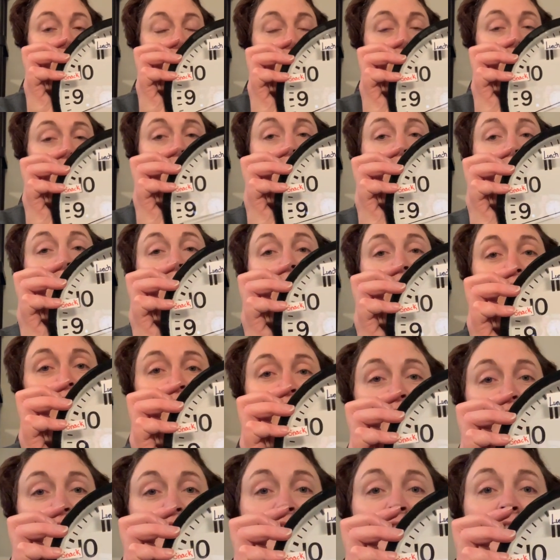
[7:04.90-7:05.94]
here, and by
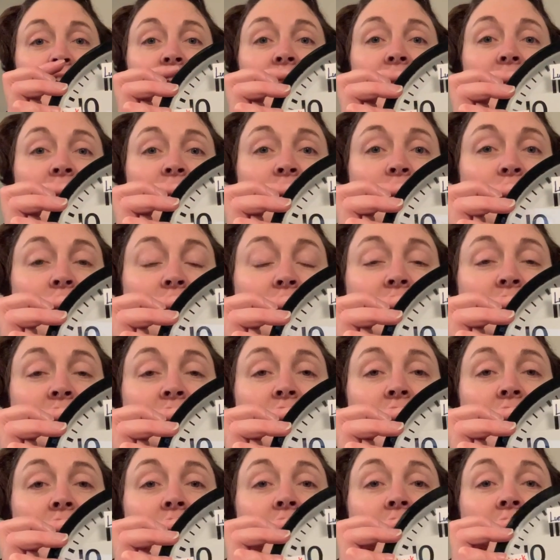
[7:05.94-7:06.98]
8:15, he could look at this
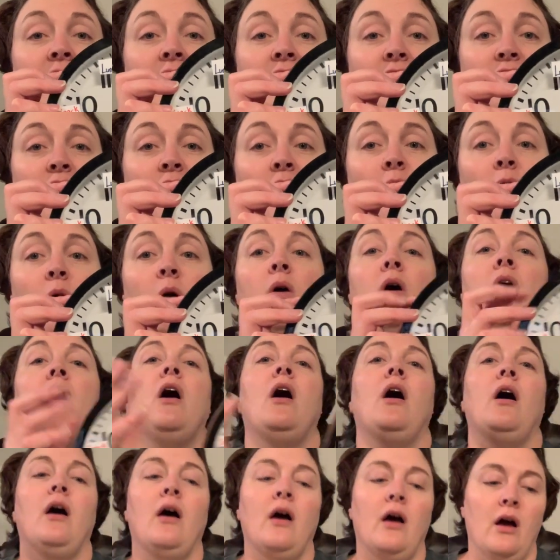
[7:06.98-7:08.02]
clock and know,
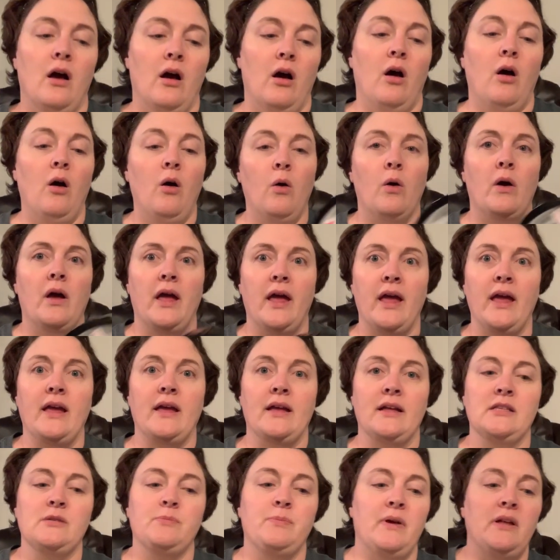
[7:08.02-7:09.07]
oh, hey,
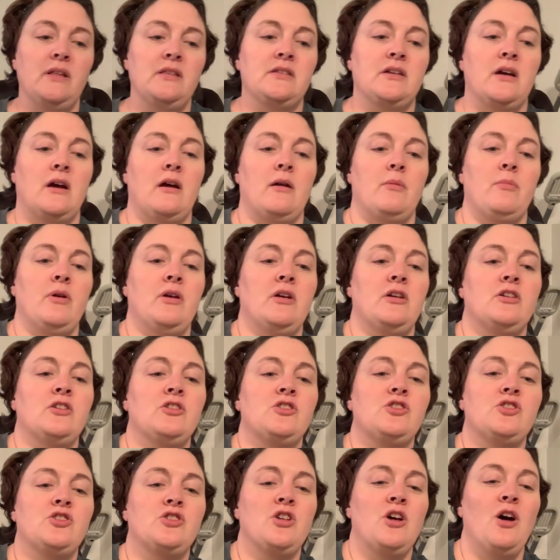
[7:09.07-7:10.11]
it's bedtime.
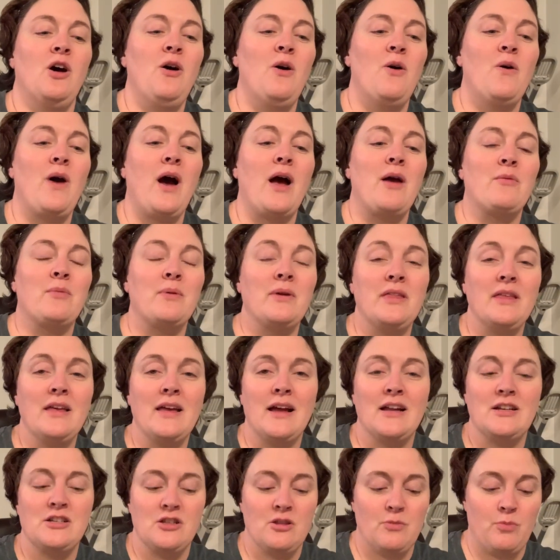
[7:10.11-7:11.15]
So I really
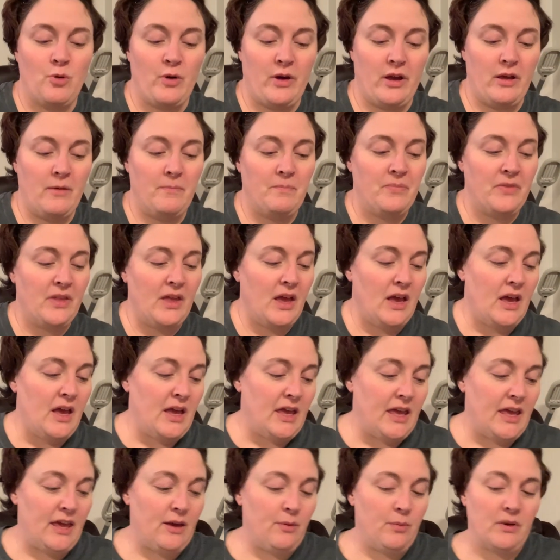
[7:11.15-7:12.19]
got to the point.
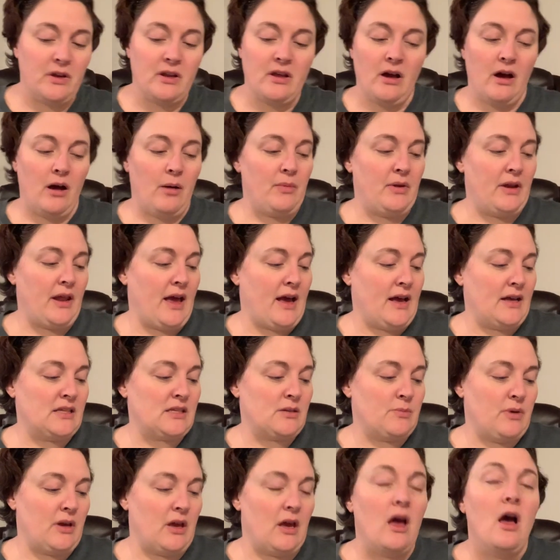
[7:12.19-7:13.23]
He would come and ask
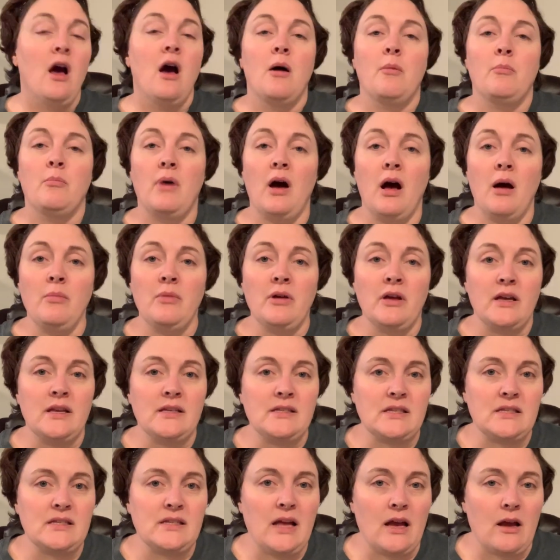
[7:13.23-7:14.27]
me, Mom, is
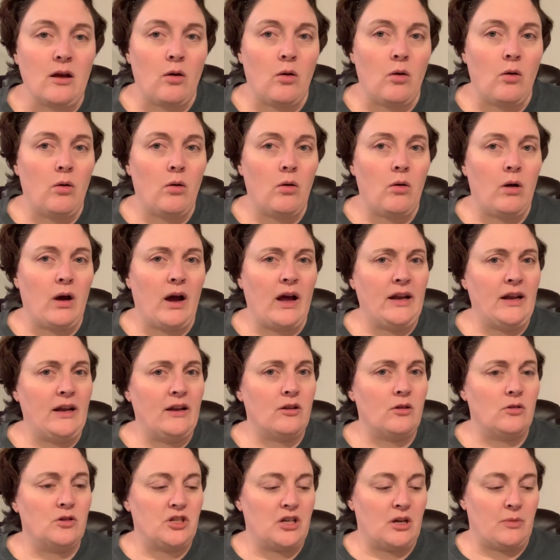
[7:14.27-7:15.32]
it snack? Oh, I need to
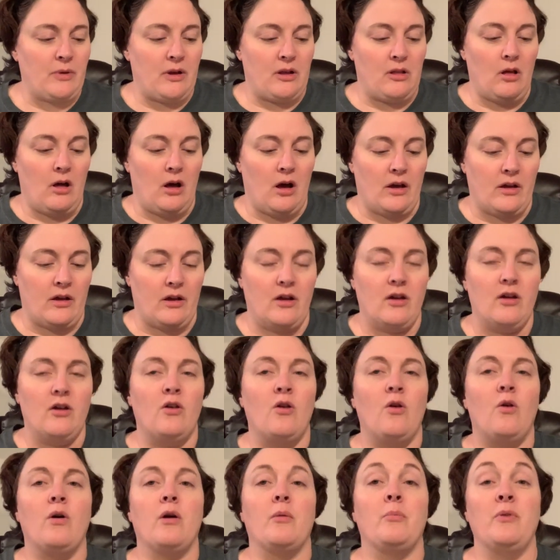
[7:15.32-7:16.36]
go check my clock.
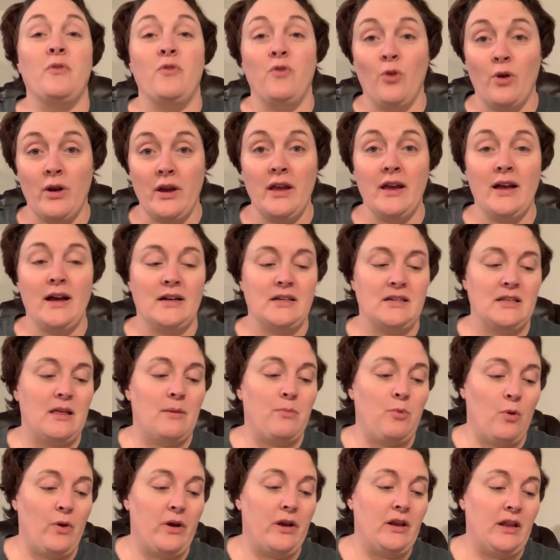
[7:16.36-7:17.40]
Or before he got to
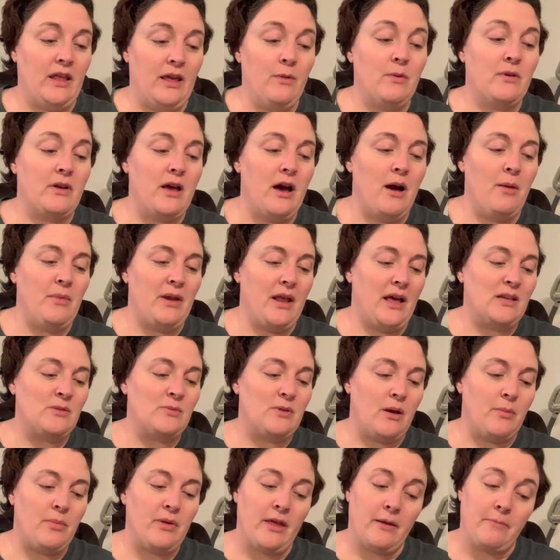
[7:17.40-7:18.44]
that point, he would come and ask me.
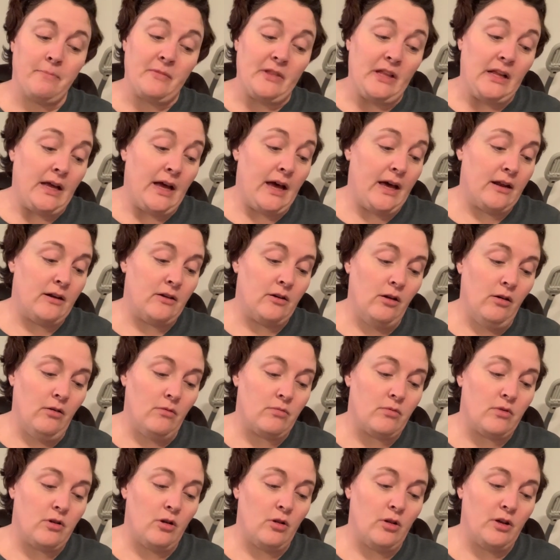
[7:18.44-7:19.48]
I'd be like, I don't know.
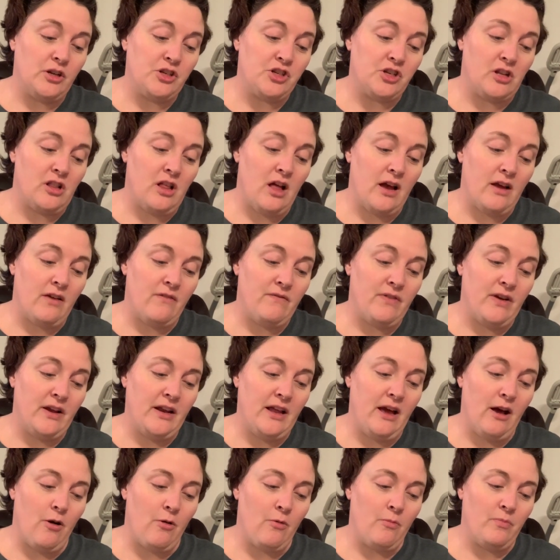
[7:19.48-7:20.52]
Go look at your clock and find
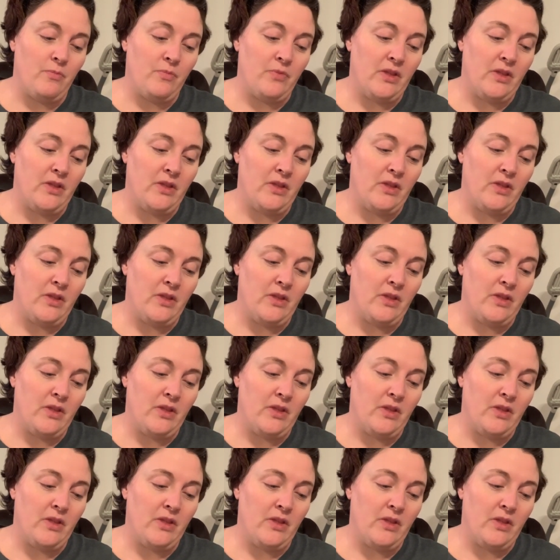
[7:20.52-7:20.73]
out.